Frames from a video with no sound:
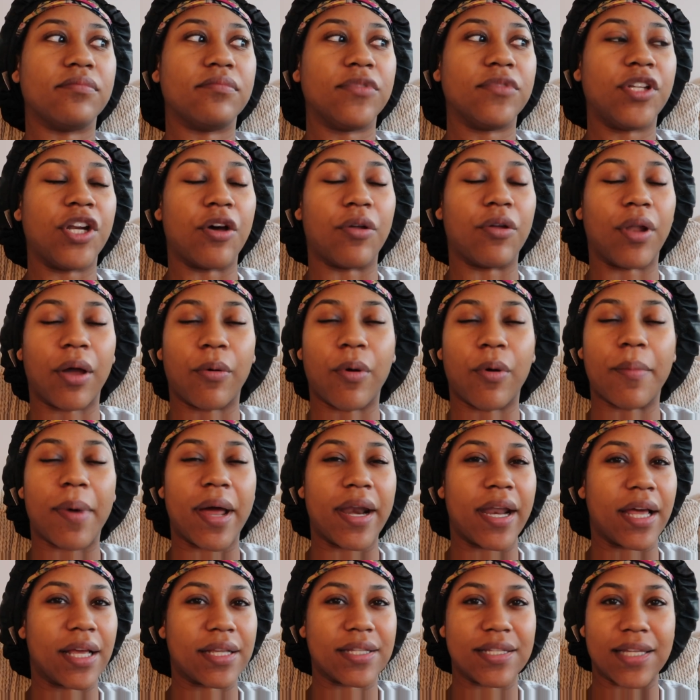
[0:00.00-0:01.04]
you know, like what
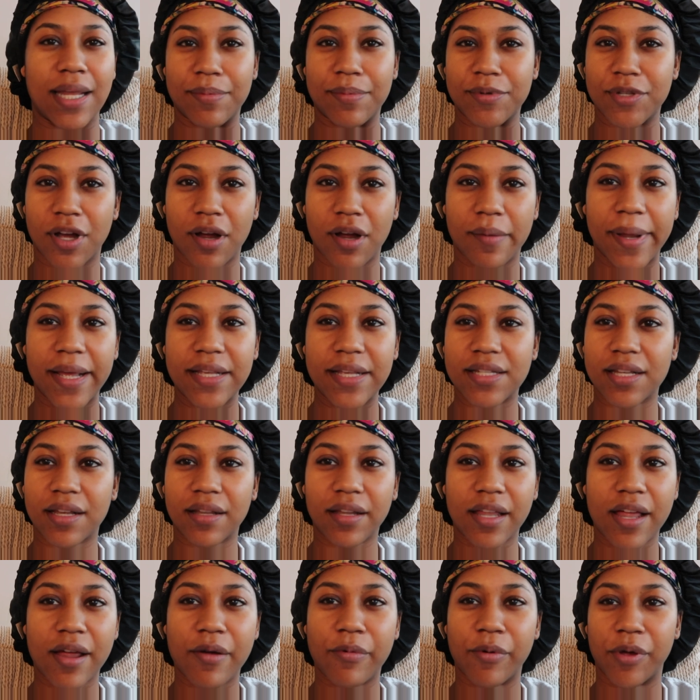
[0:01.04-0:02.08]
my next steps are
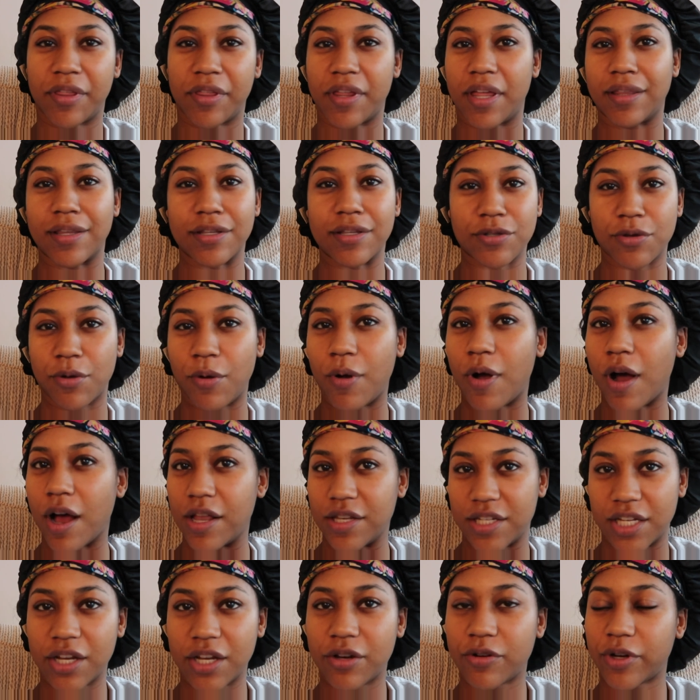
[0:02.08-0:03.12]
basically with like this whole
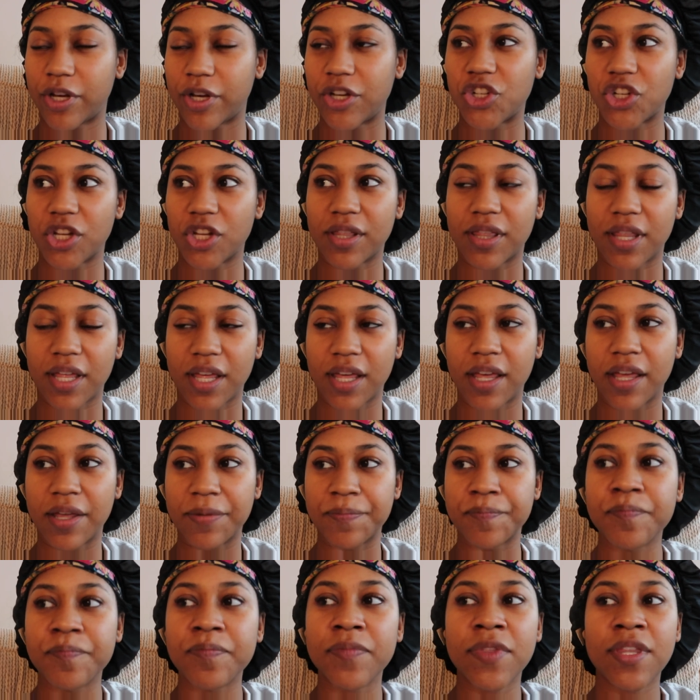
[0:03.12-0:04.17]
content creation
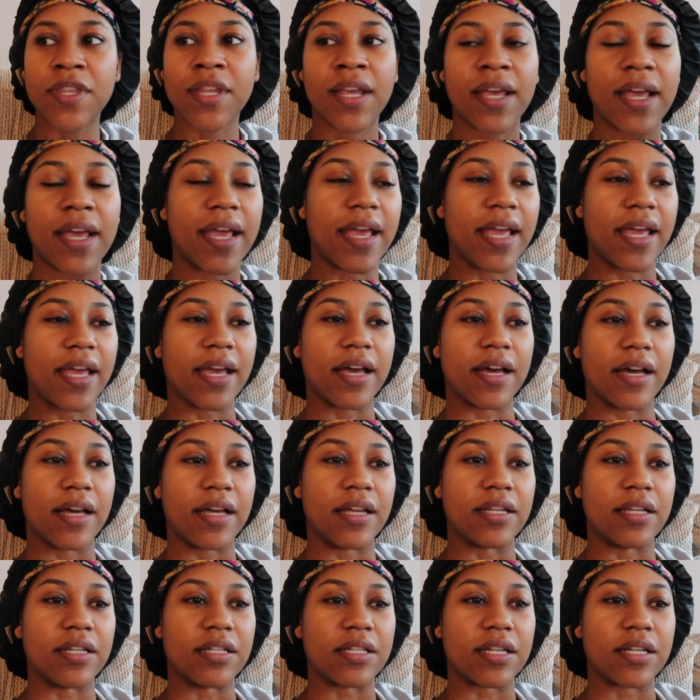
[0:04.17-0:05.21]
thing.
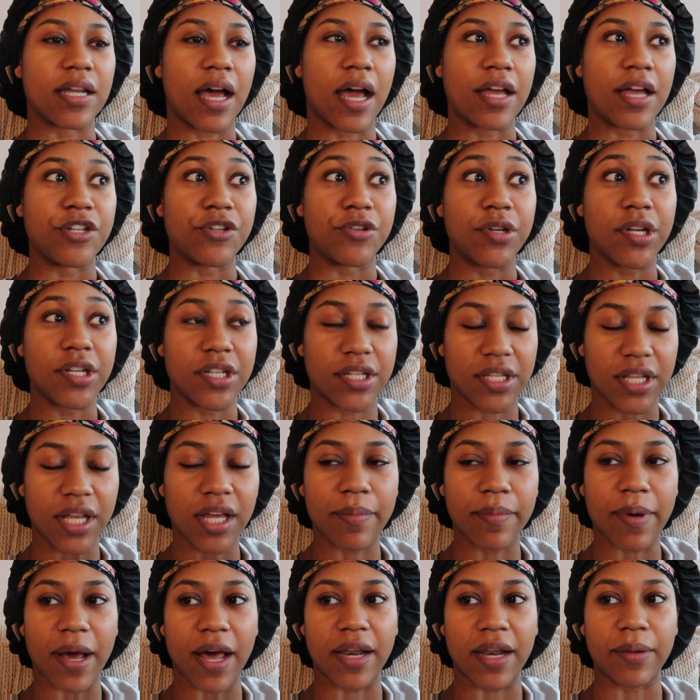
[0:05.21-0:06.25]
And I do need to
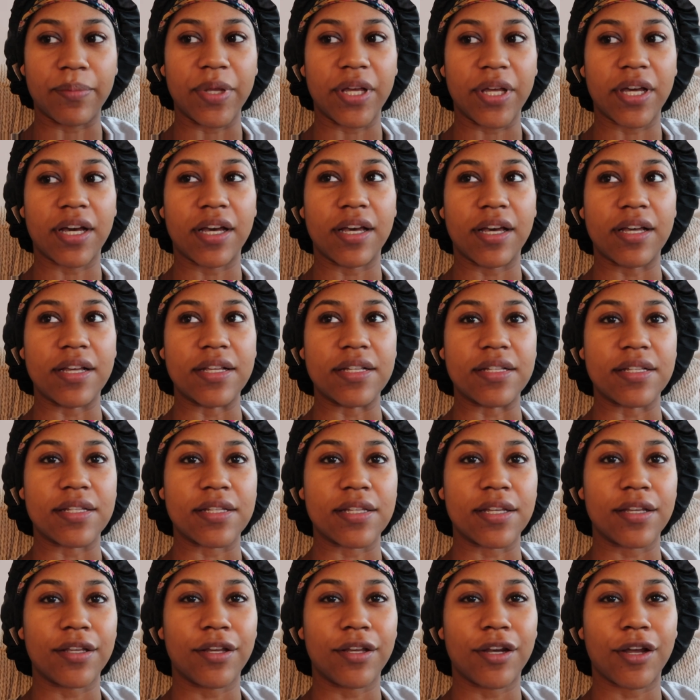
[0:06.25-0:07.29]
think about it because,
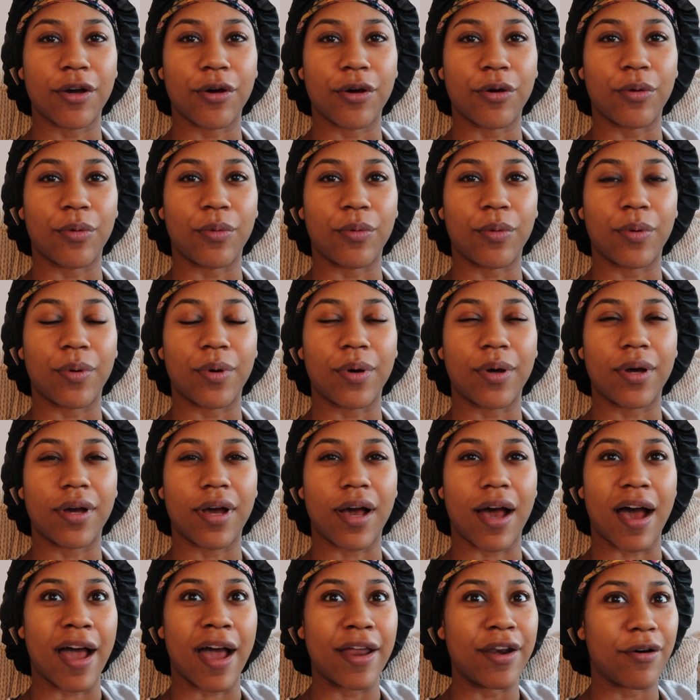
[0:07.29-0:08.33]
you know,
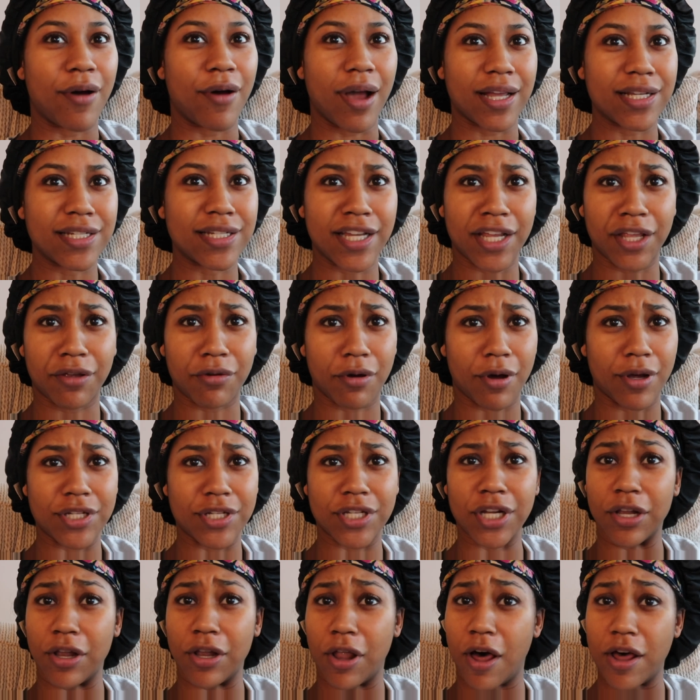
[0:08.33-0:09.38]
I know I can take you all
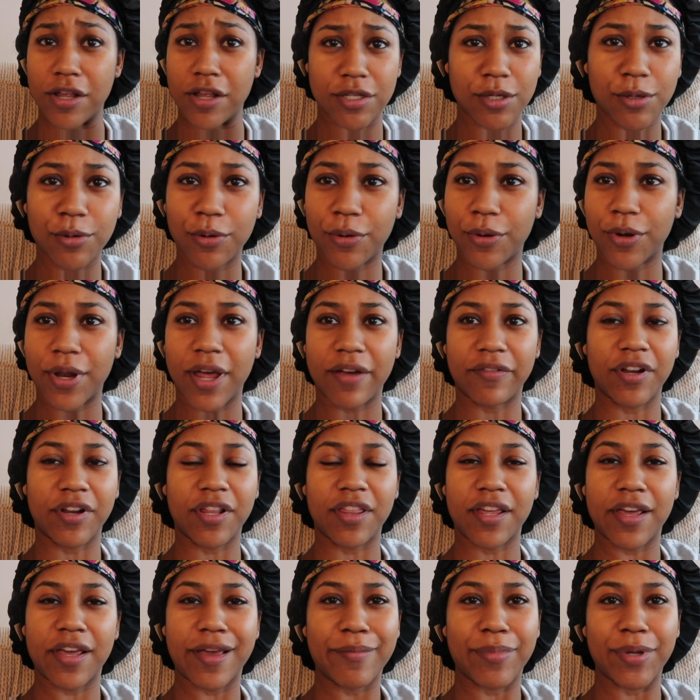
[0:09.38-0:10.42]
into law school and
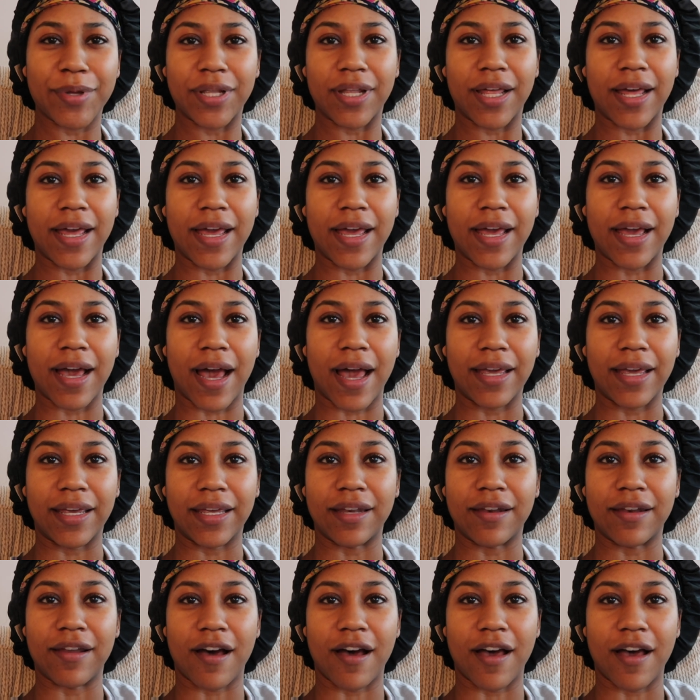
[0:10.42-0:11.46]
everything, but like I
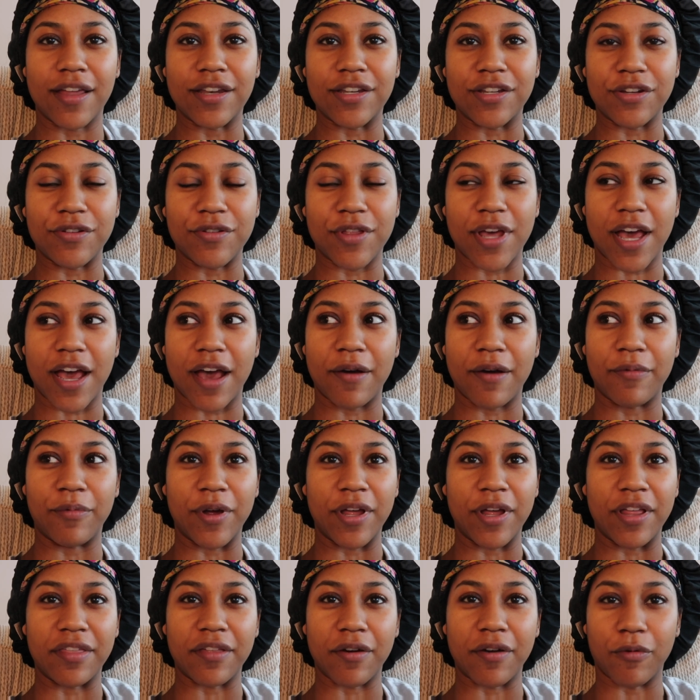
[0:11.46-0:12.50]
cannot do that
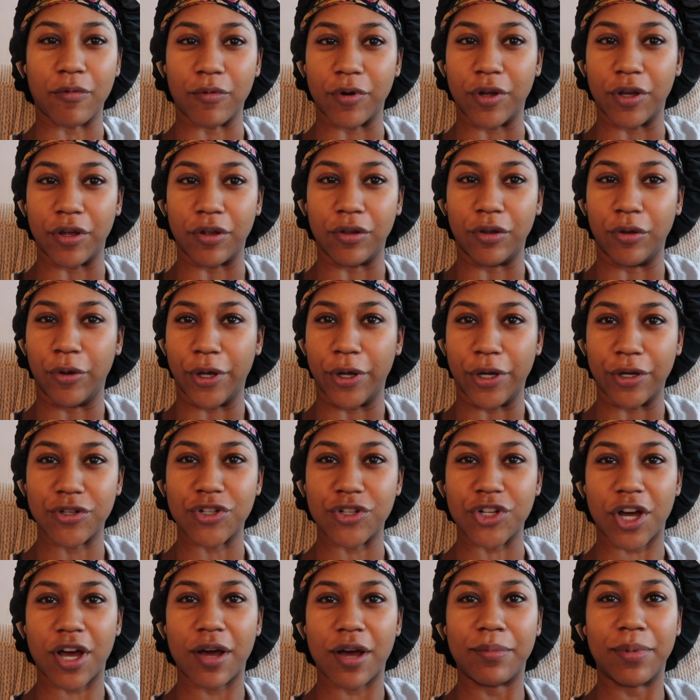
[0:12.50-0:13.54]
with a real lawyer
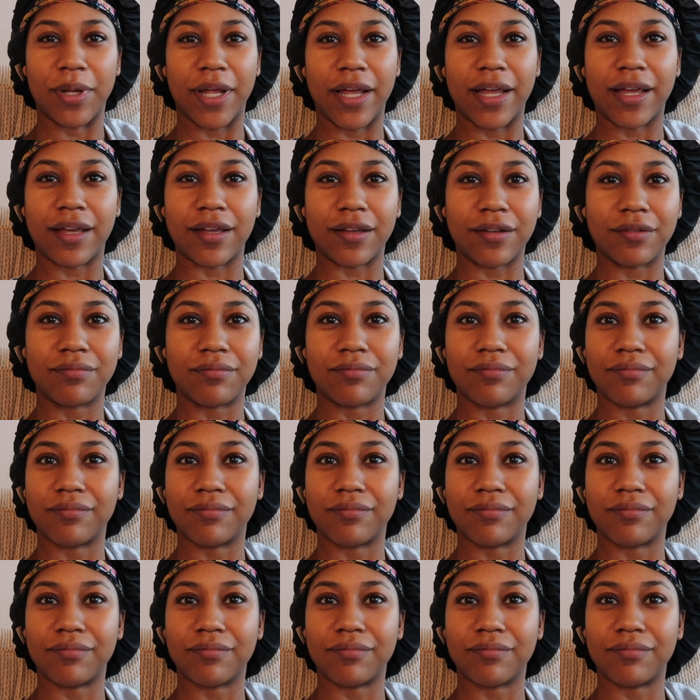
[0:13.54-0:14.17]
job, like,